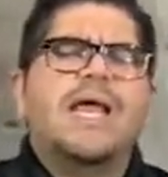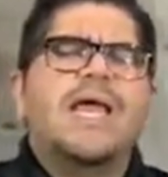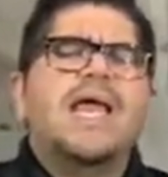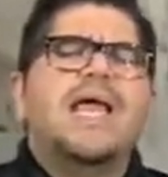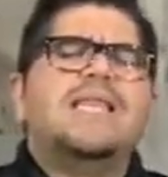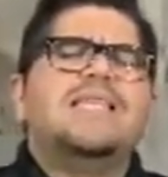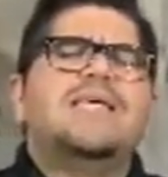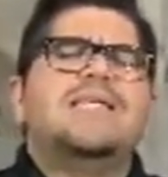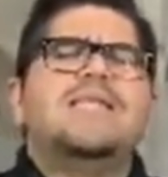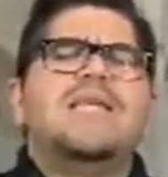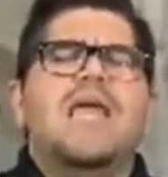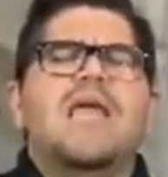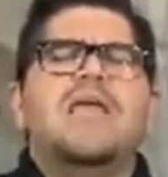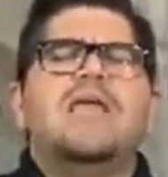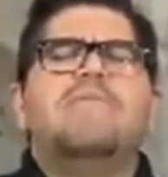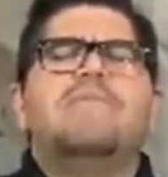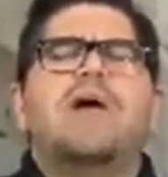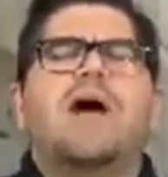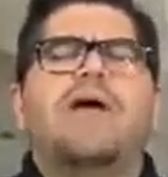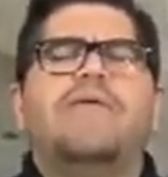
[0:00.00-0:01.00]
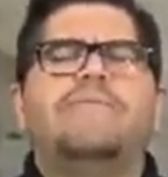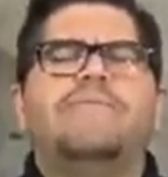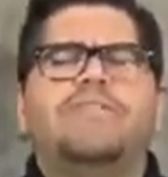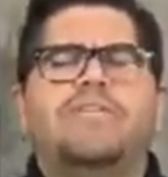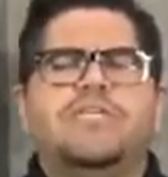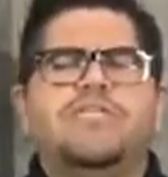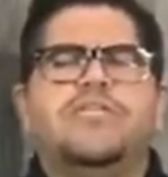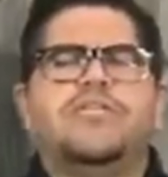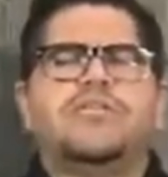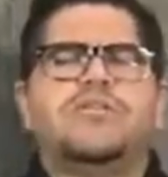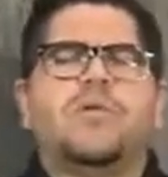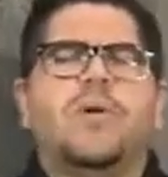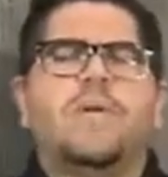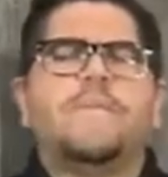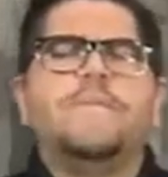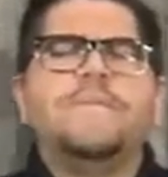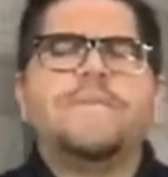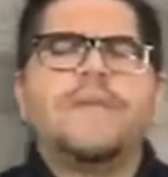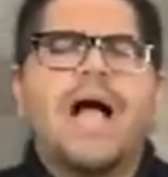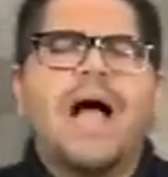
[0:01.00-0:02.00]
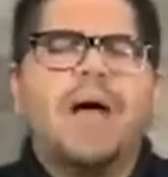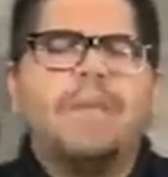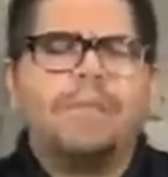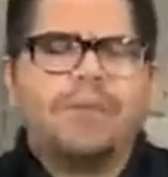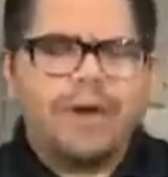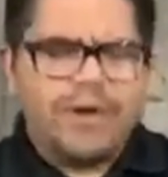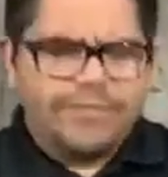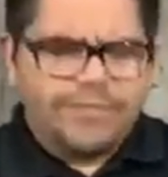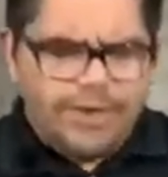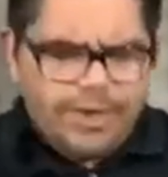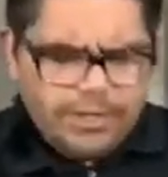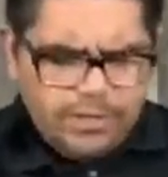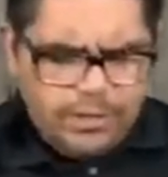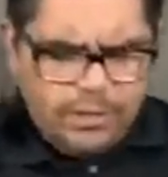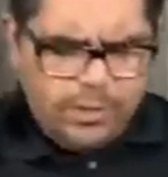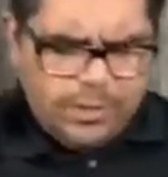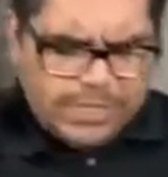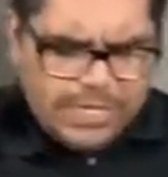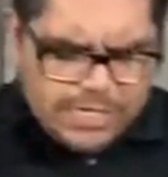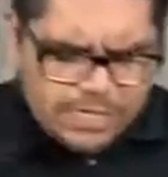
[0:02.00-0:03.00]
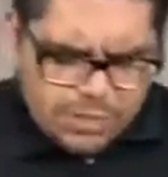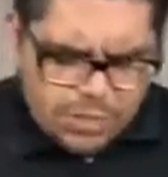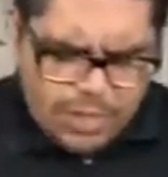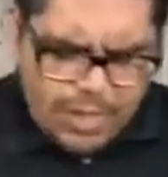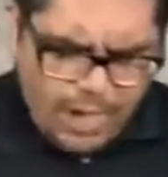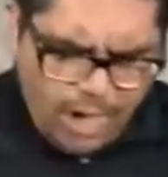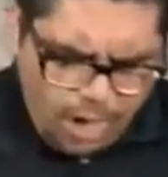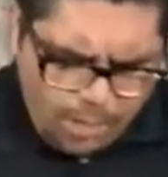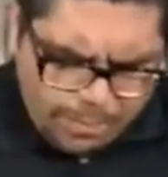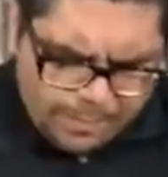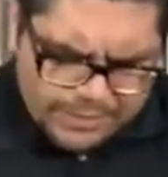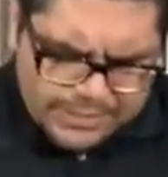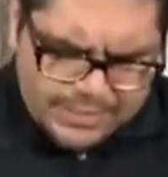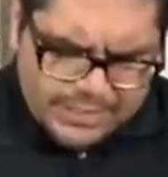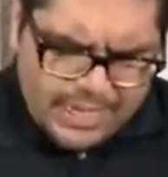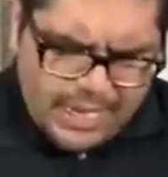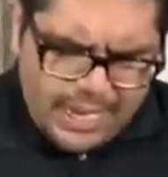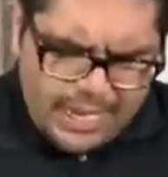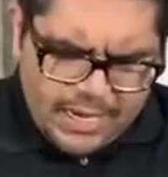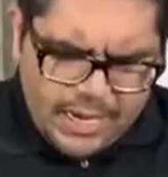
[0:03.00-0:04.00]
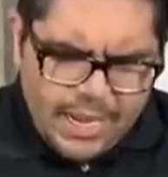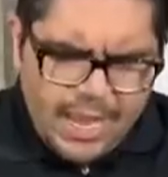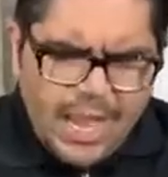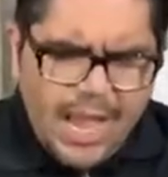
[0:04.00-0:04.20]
In the name of Jesus, Lord, I pray, Father, Lord, that you help us, God.